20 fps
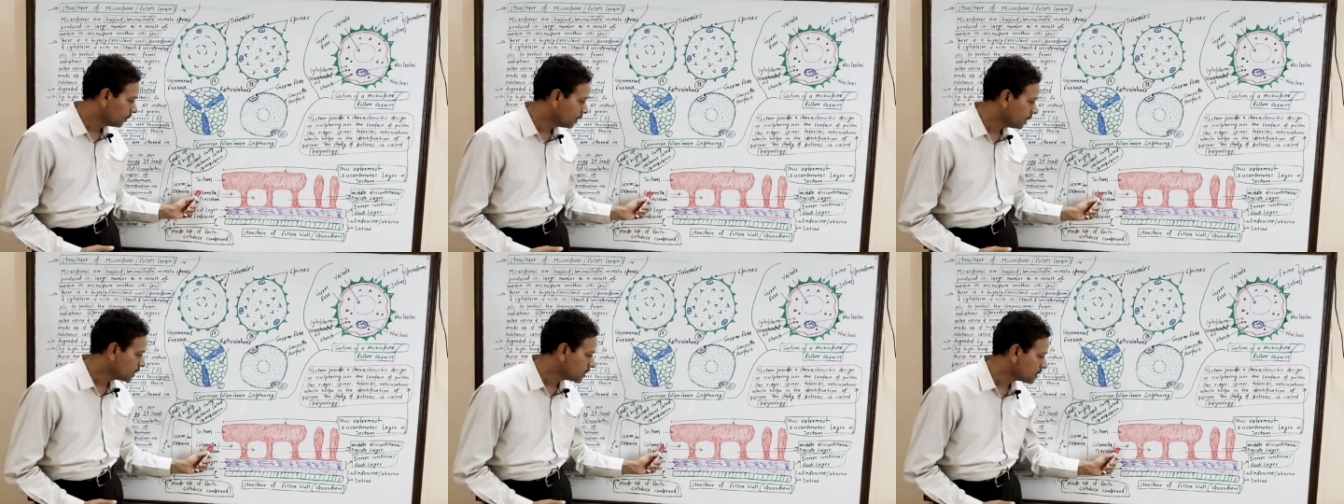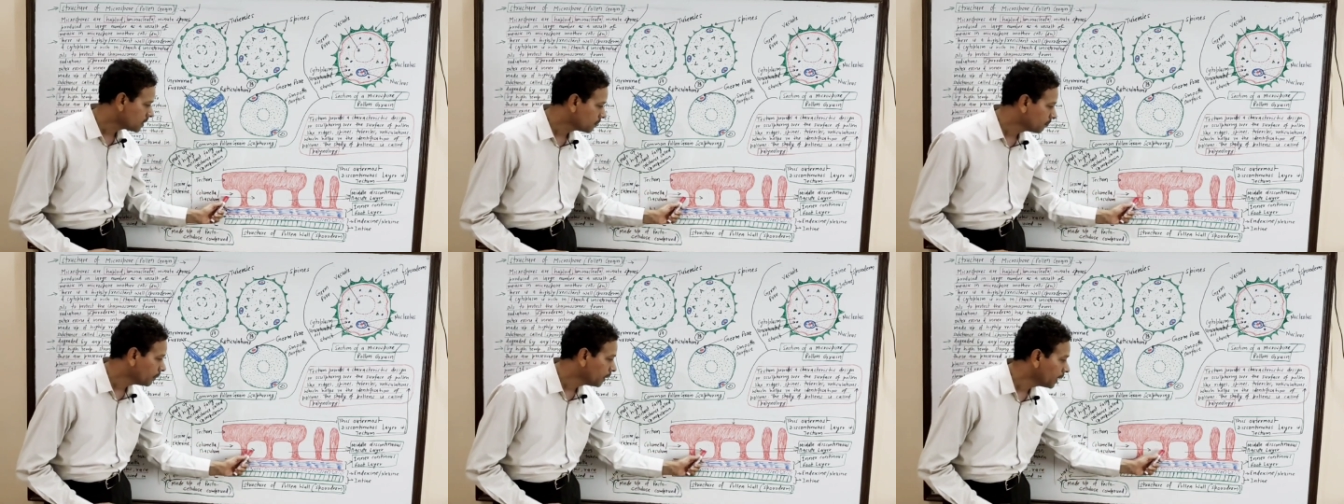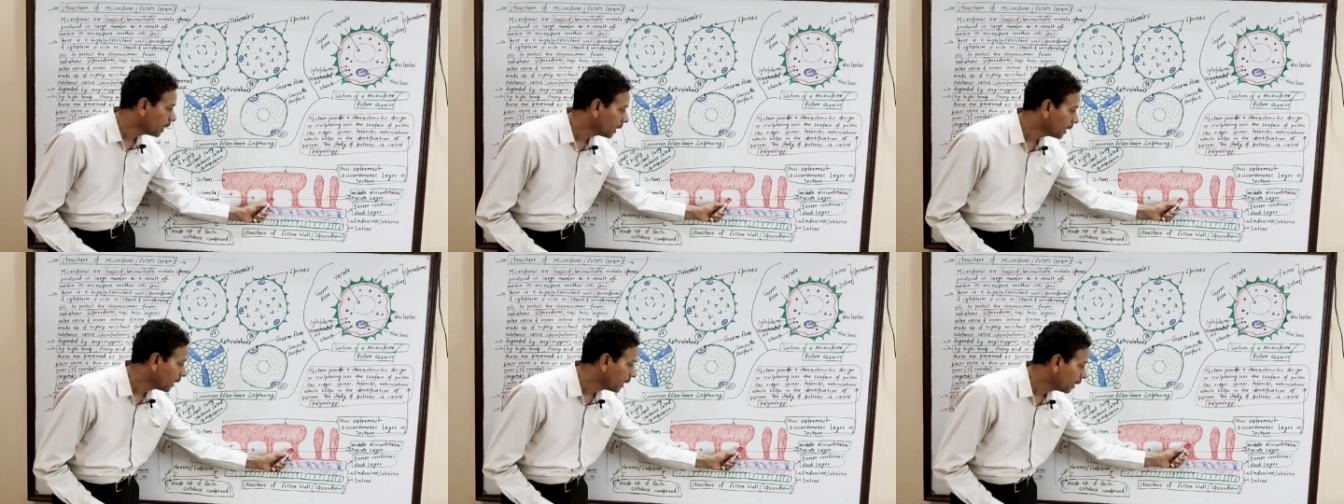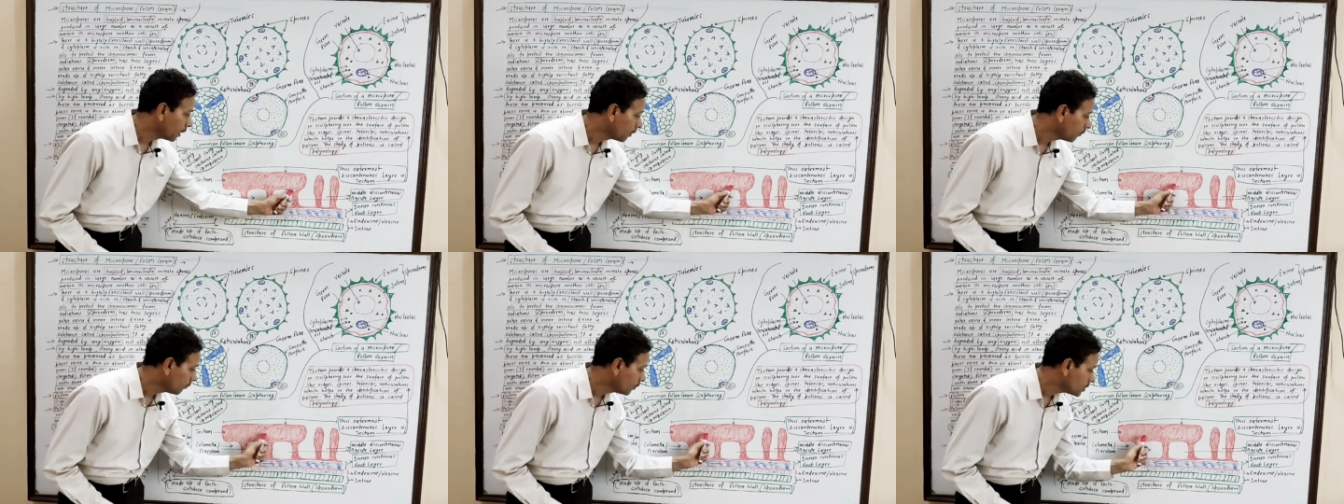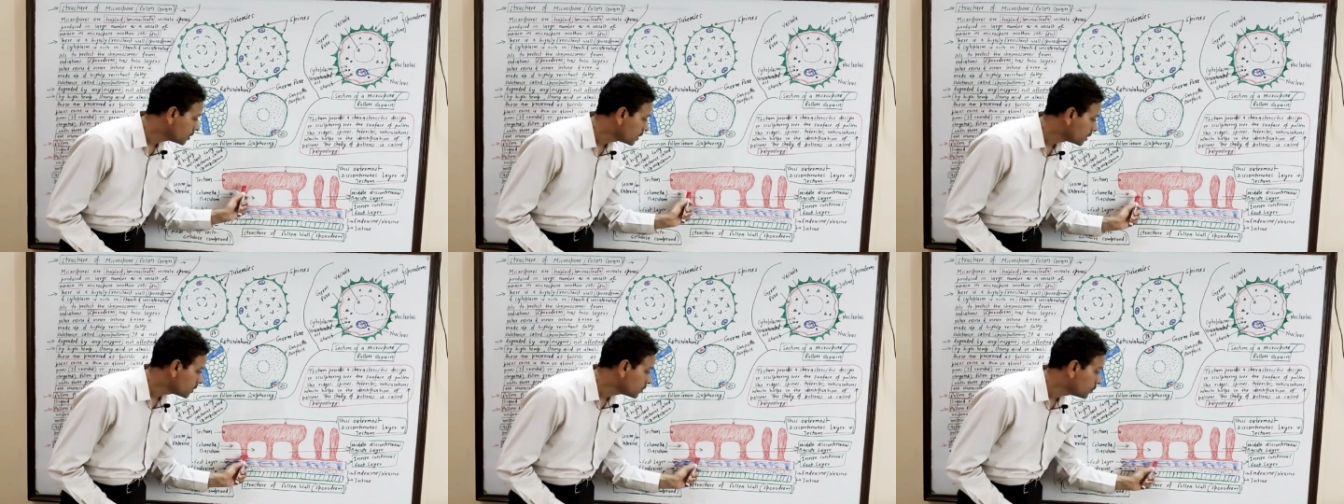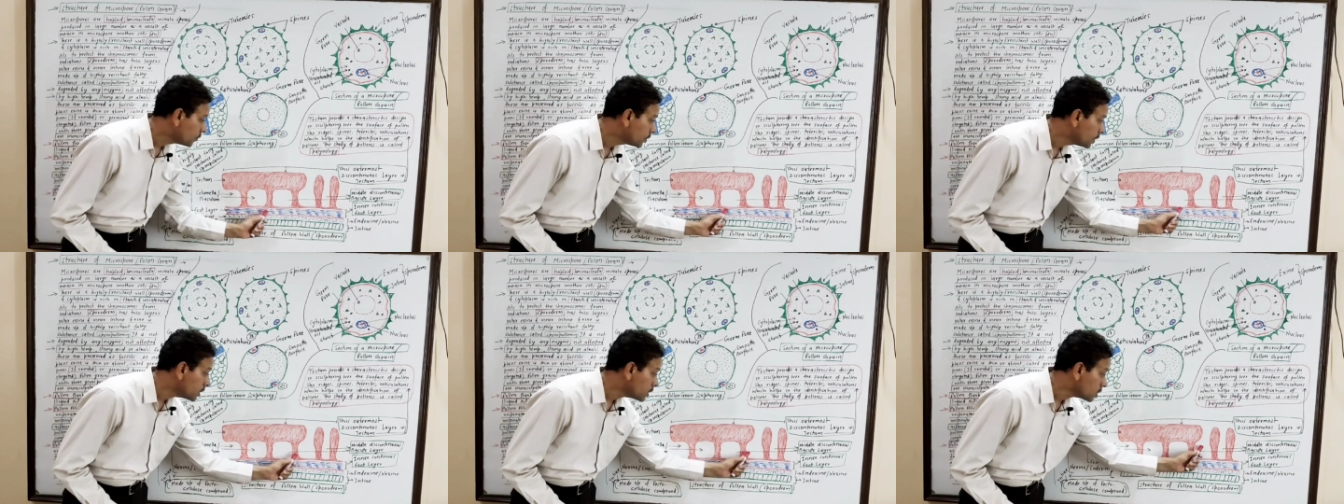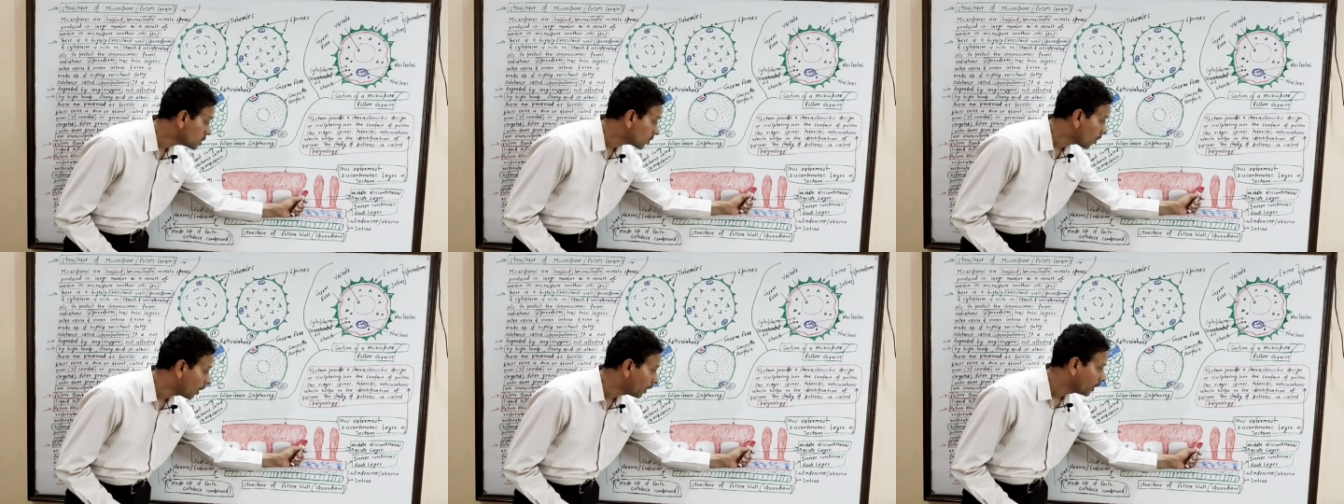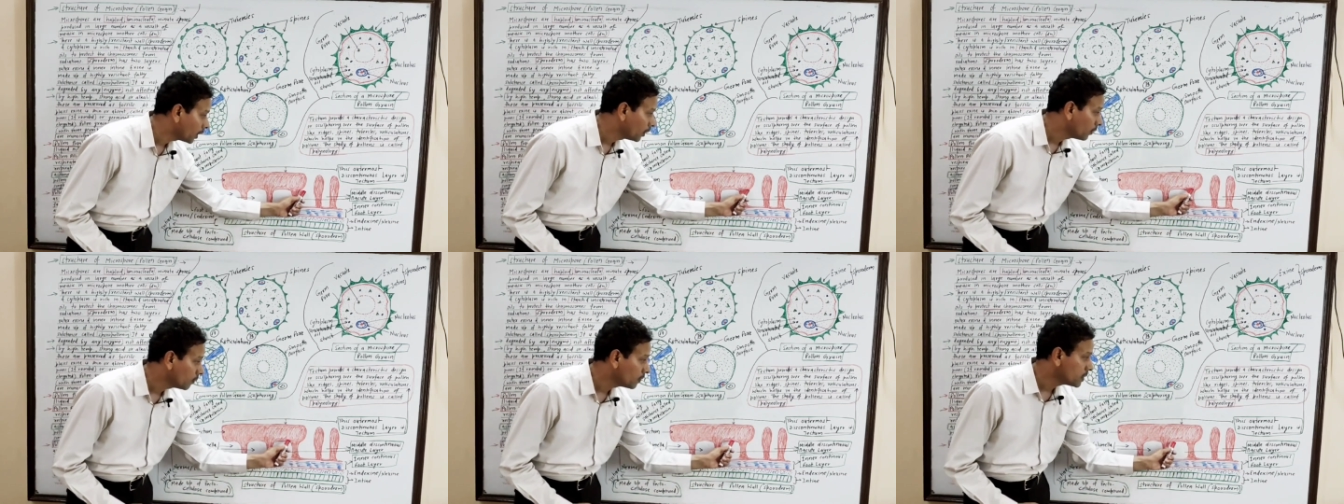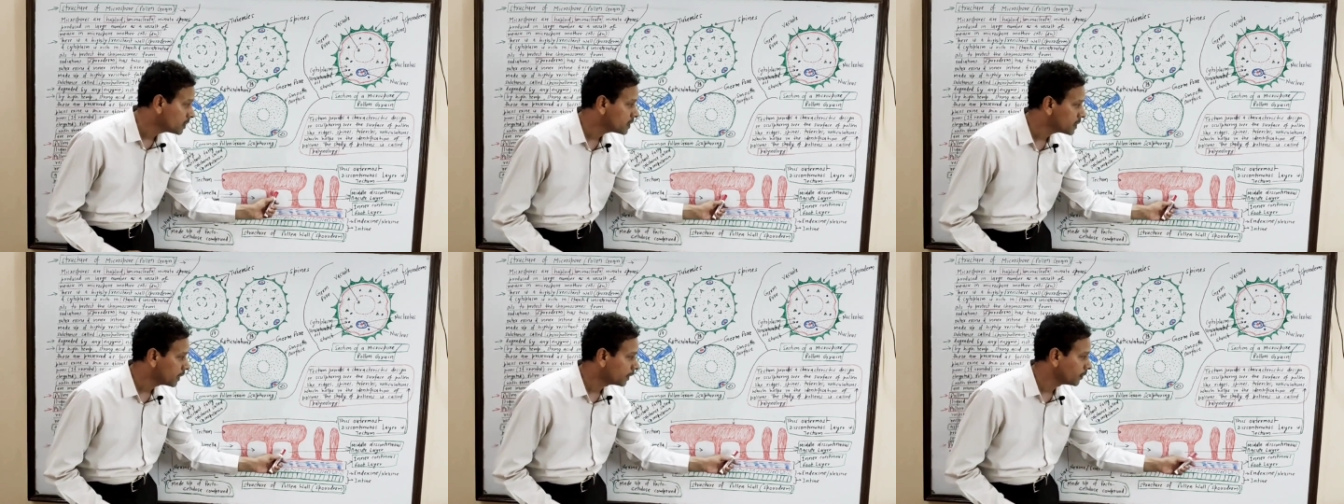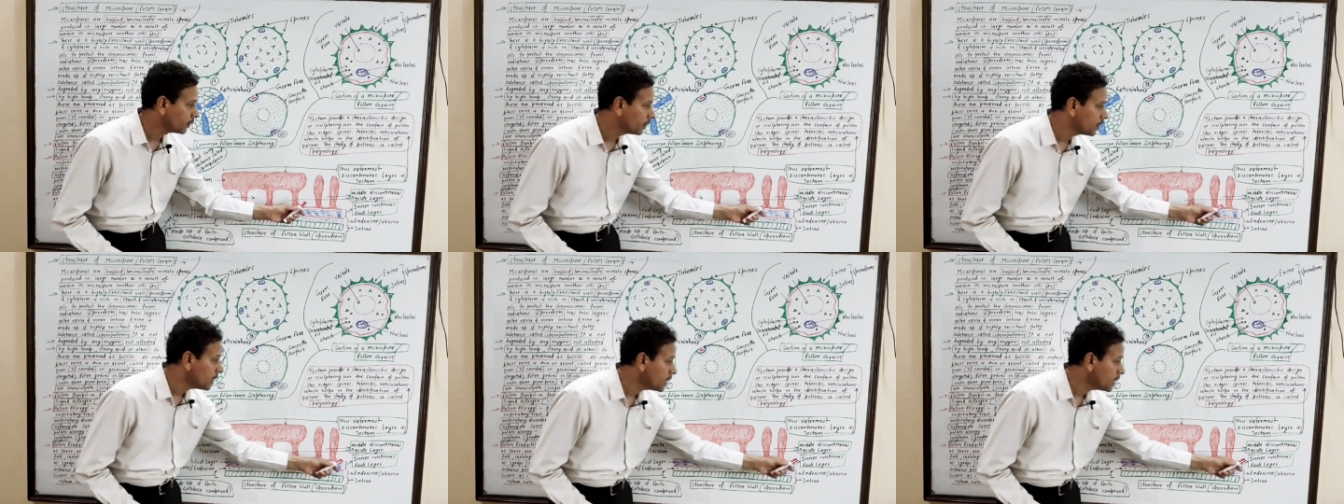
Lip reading: This middle layer, which is discontinuous, and